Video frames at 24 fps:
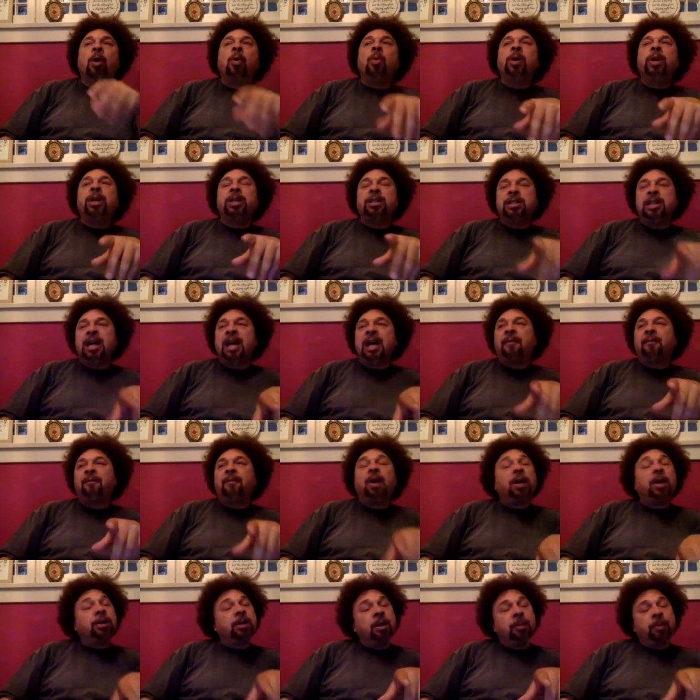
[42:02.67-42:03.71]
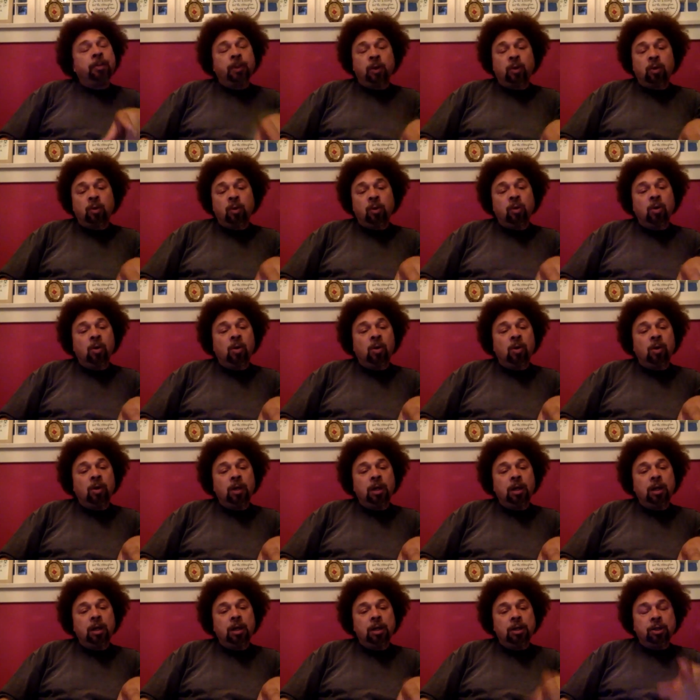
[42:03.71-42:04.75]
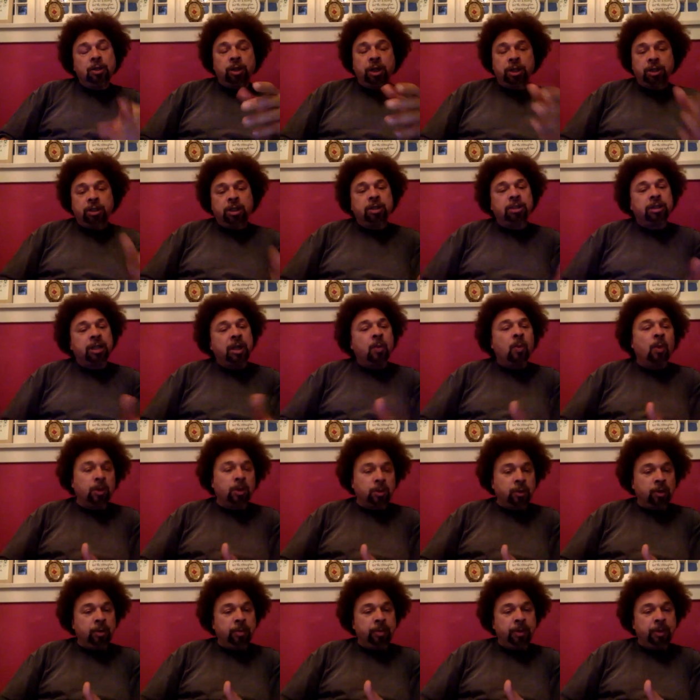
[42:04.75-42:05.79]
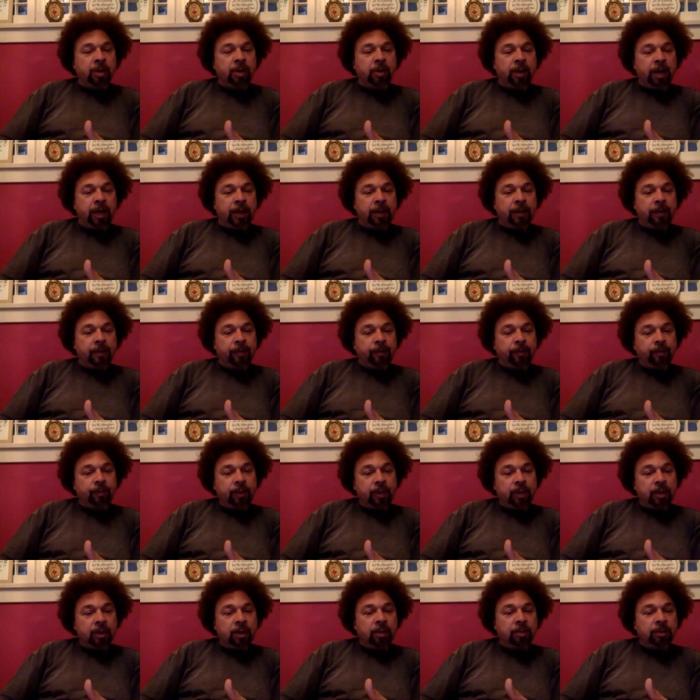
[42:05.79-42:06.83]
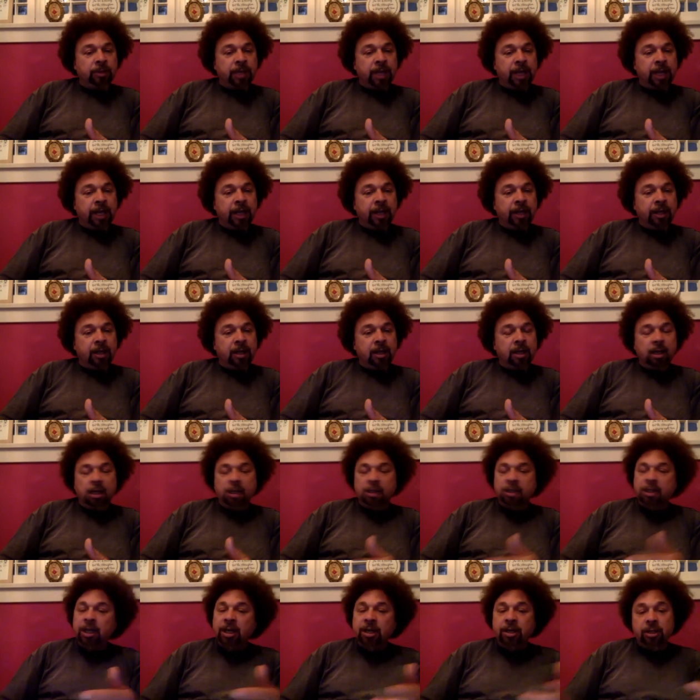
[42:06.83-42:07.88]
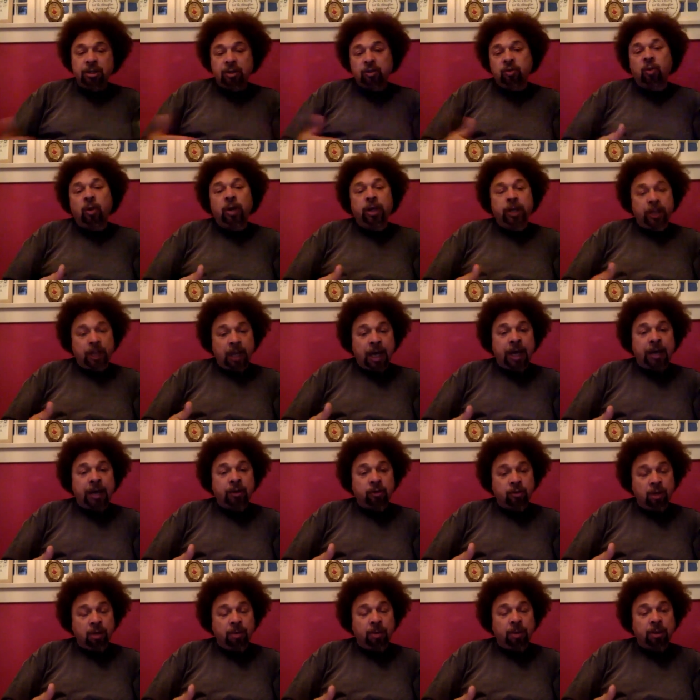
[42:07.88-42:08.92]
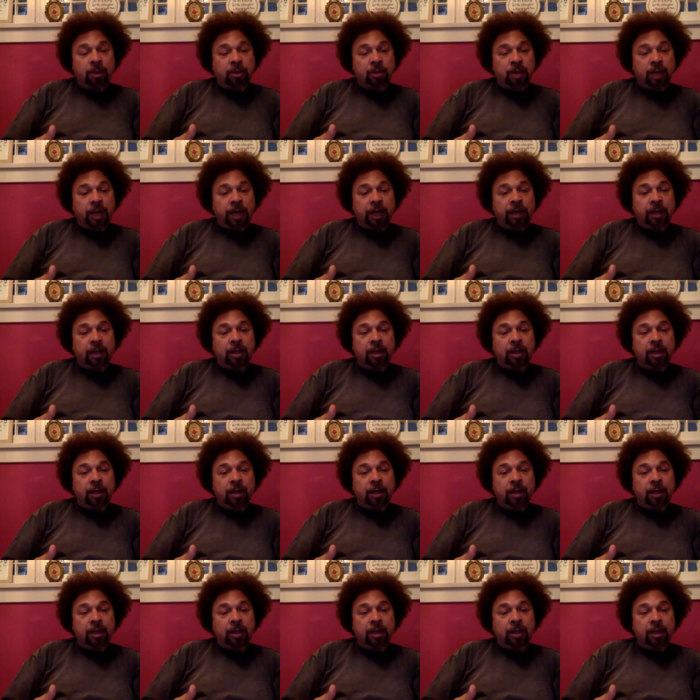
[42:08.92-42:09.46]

one is that fucked up and cruel just because they want you to be great. You know what I'm saying? Because he destroyed a lot of drummers, right?